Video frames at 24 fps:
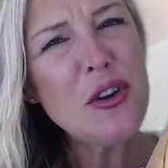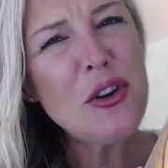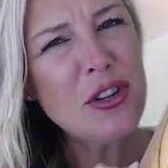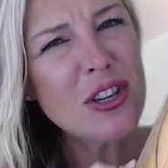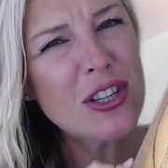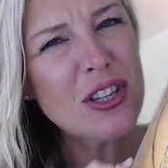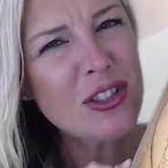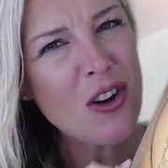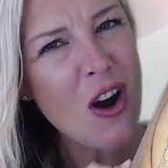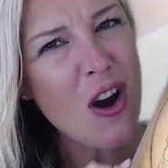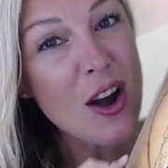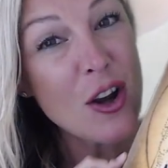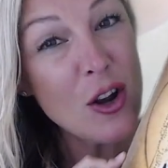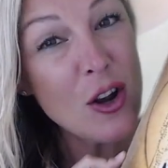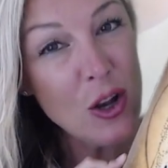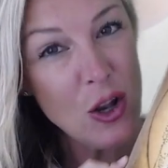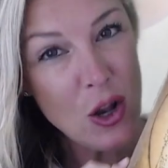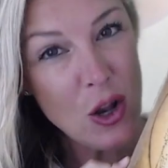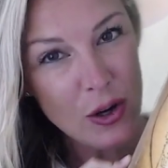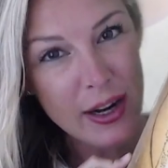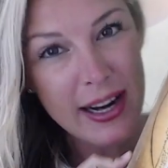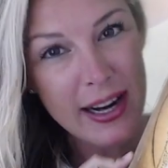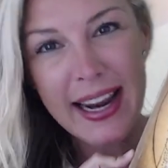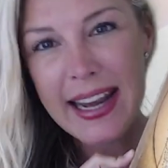for you to
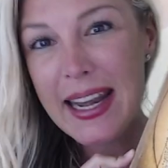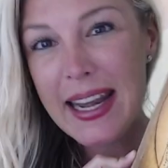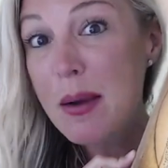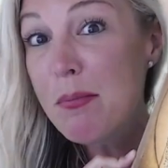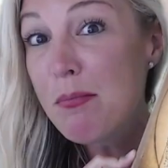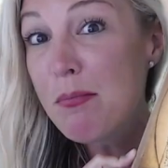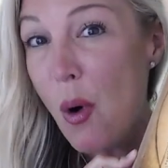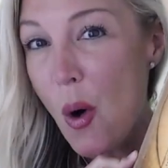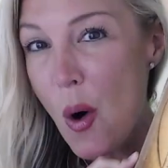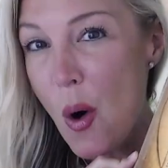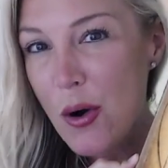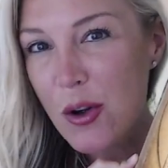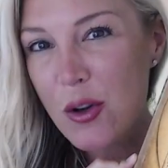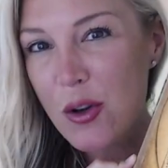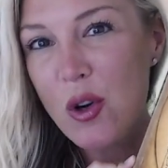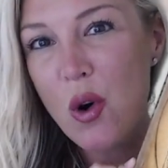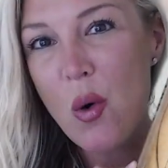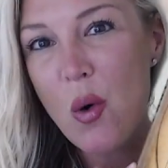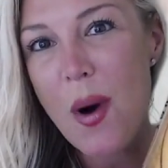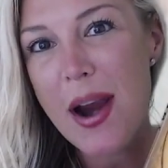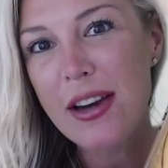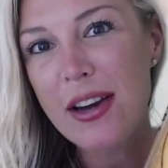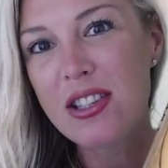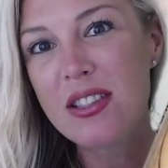start looking at
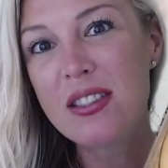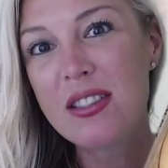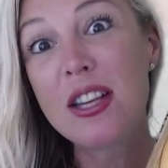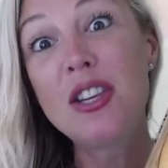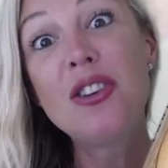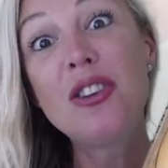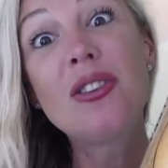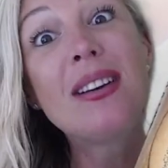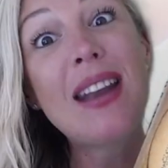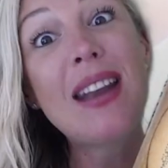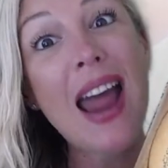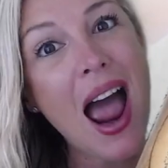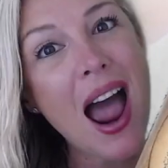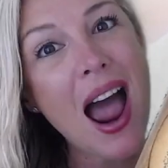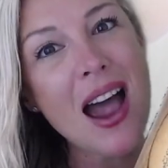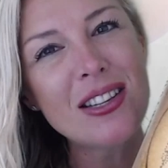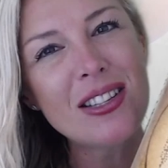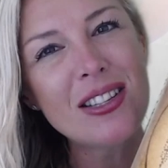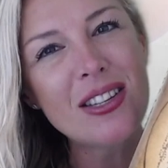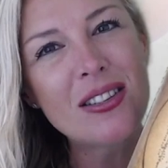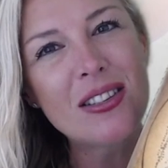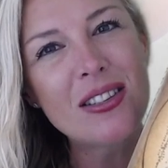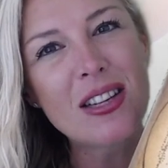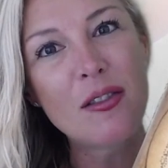important questions that you can
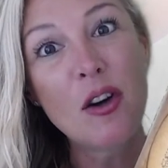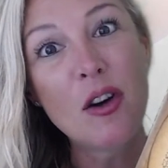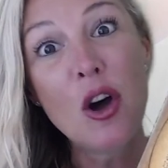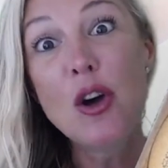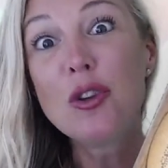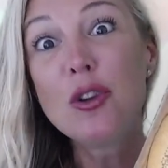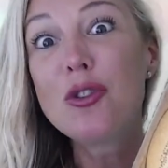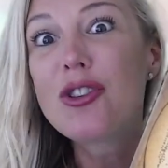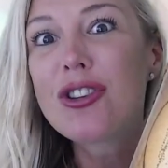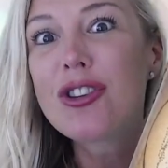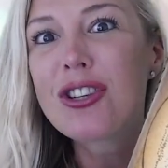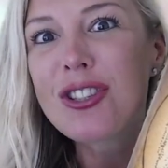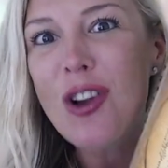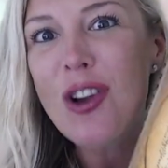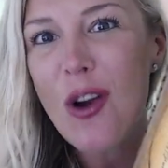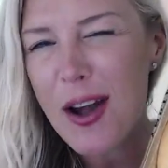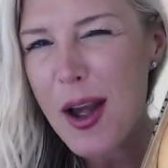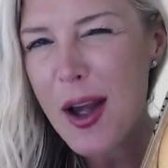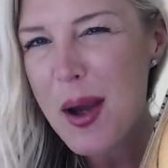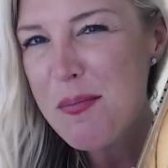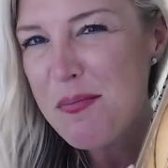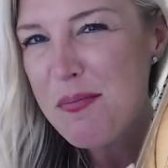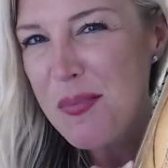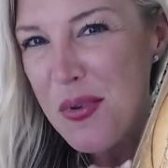ask yourself to
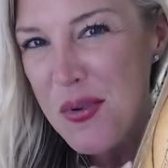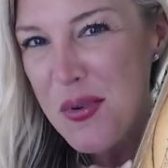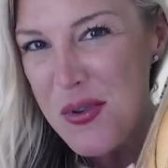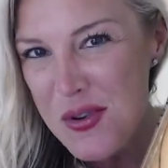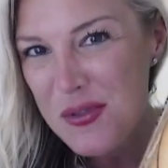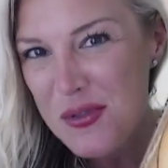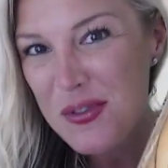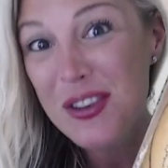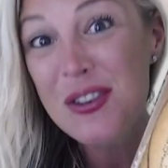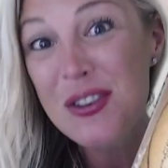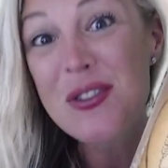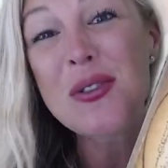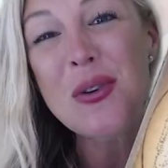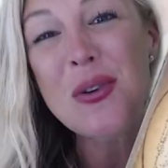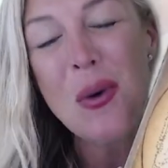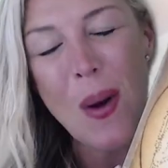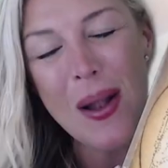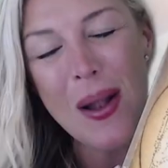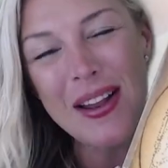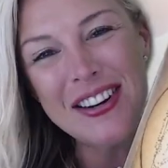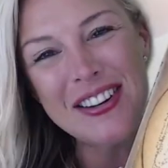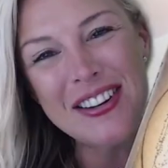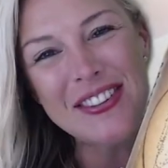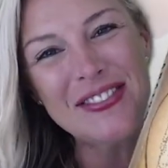start improving
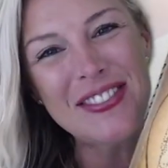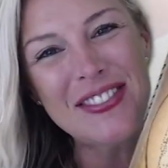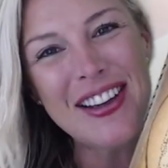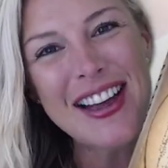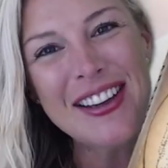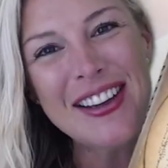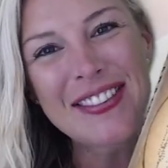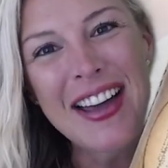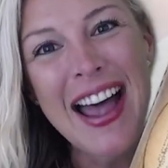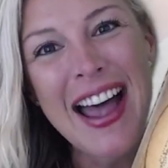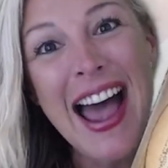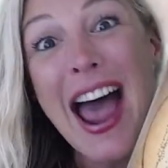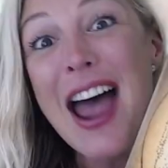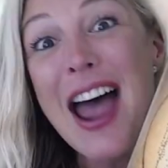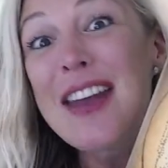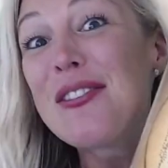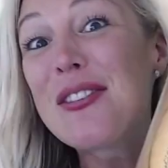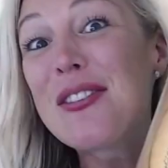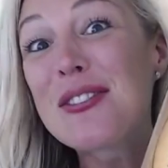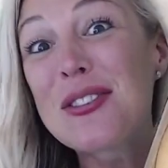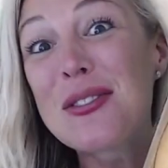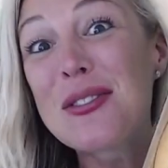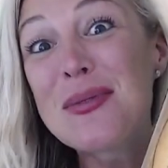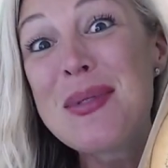your quality of life.
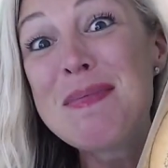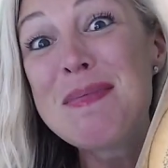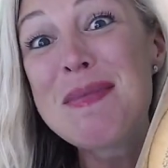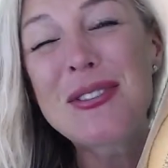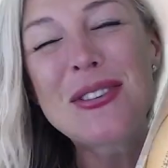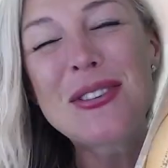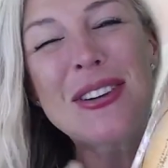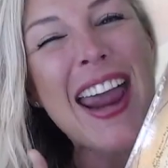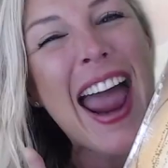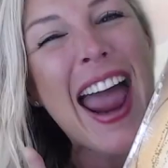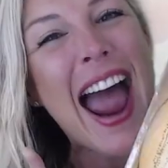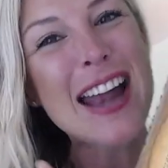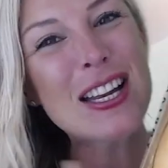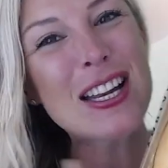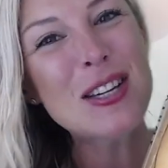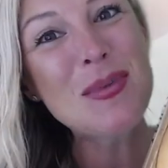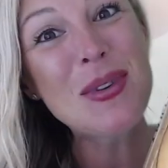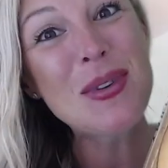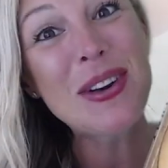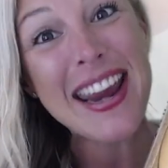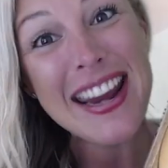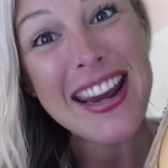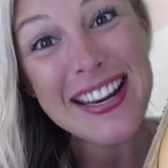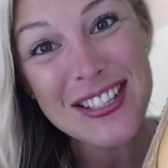And also remember to
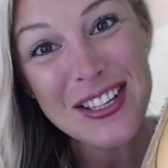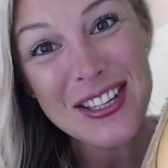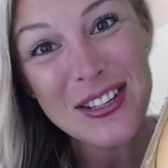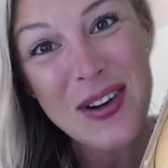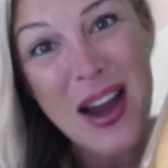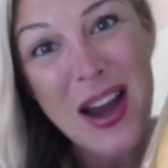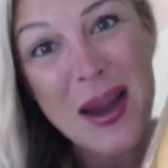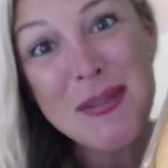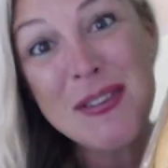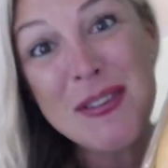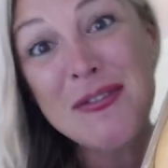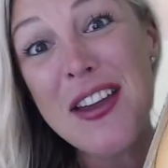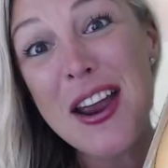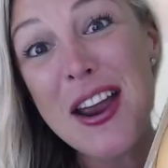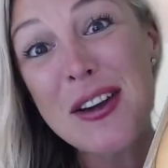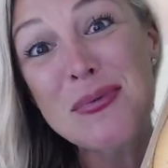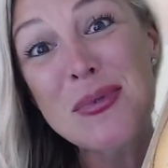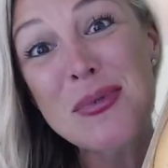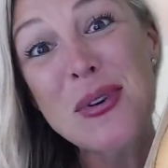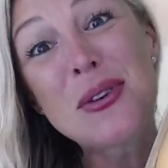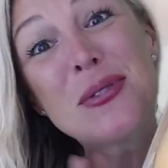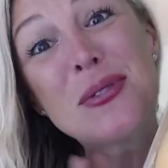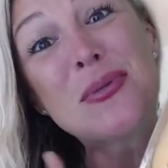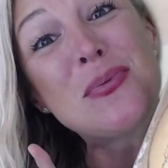catch me on Instagram,
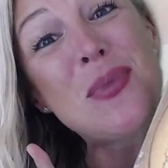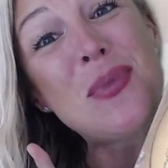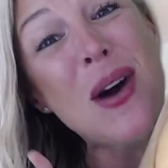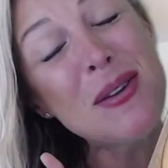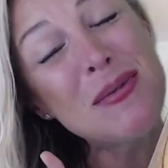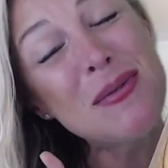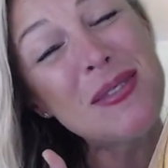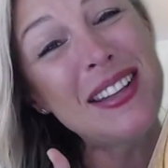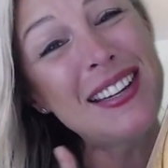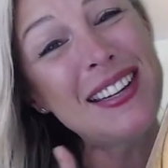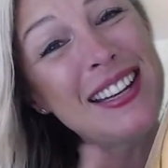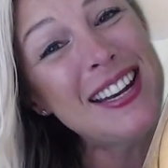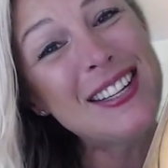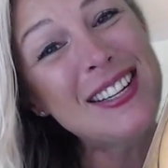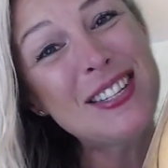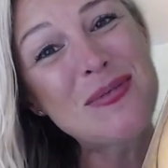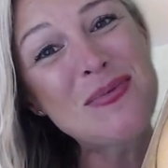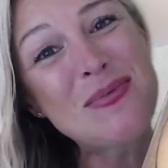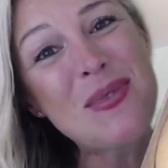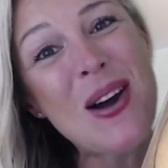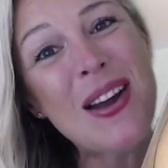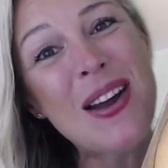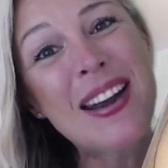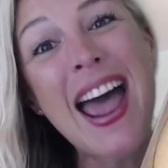Evette Rose, one with the
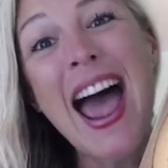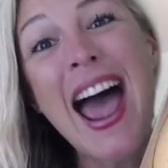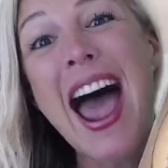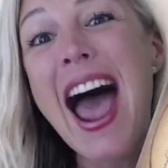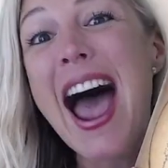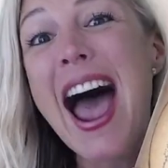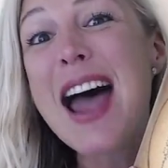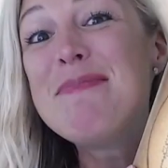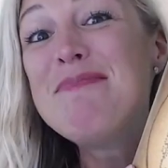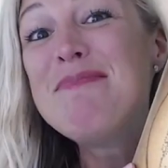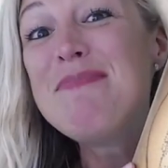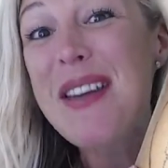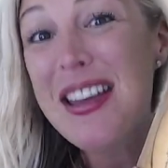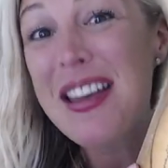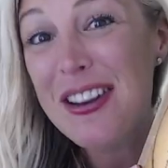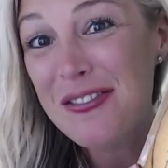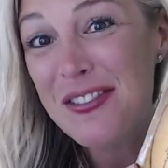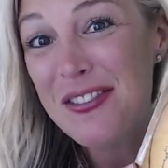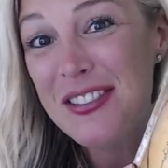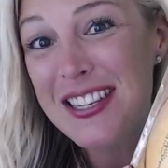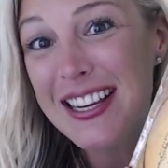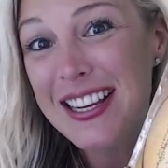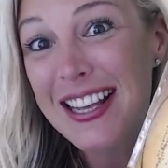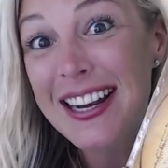digit one, and
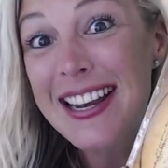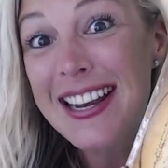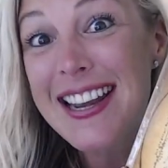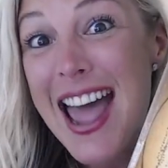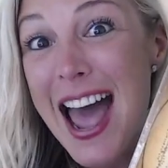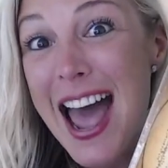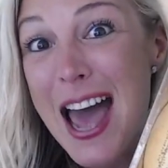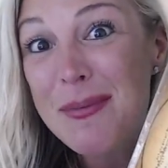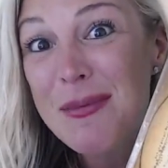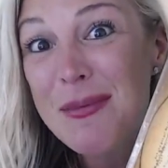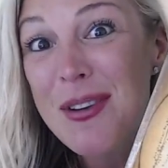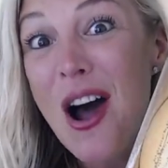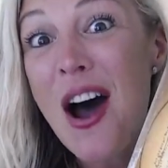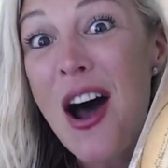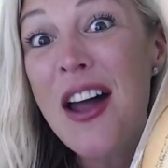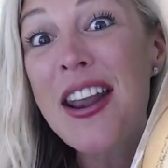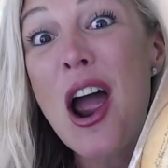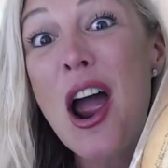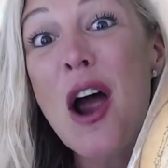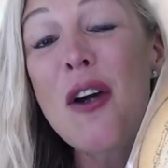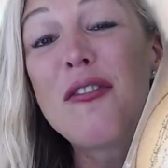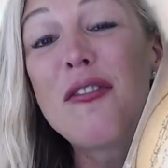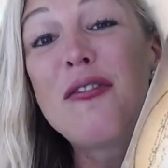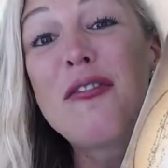Metaphysical Anatomy
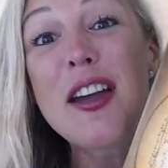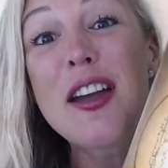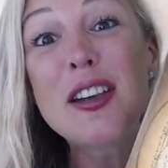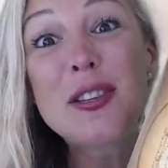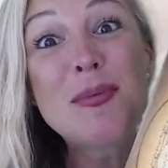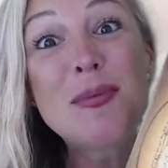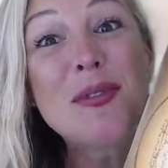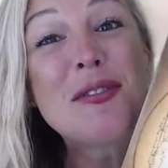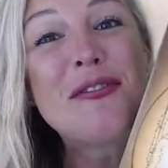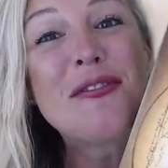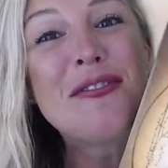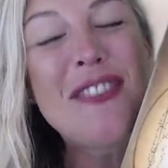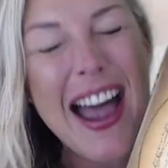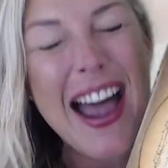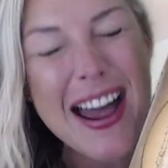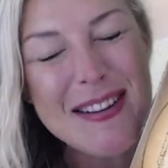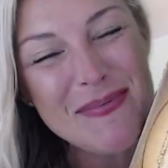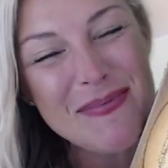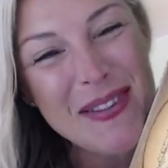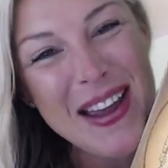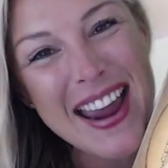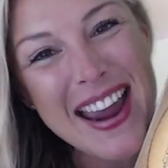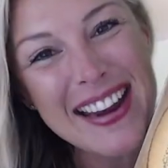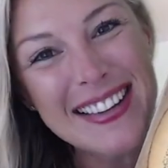on our Facebook
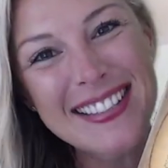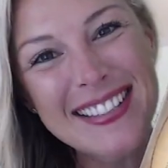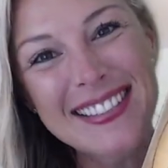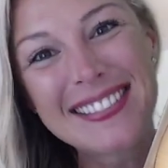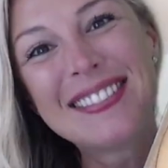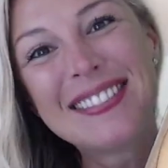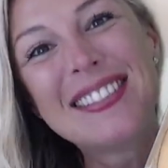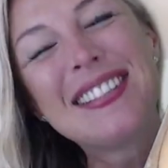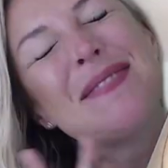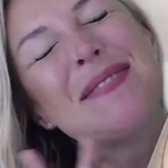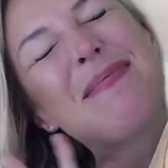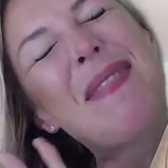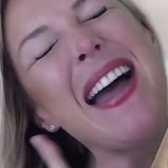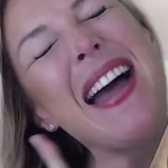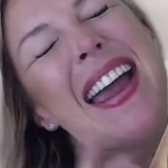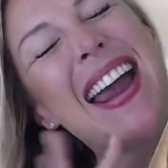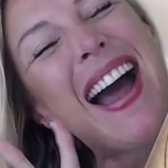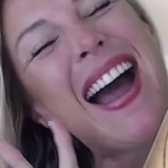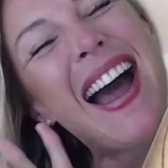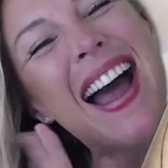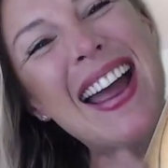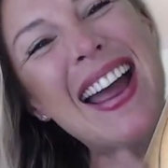fan page. Bye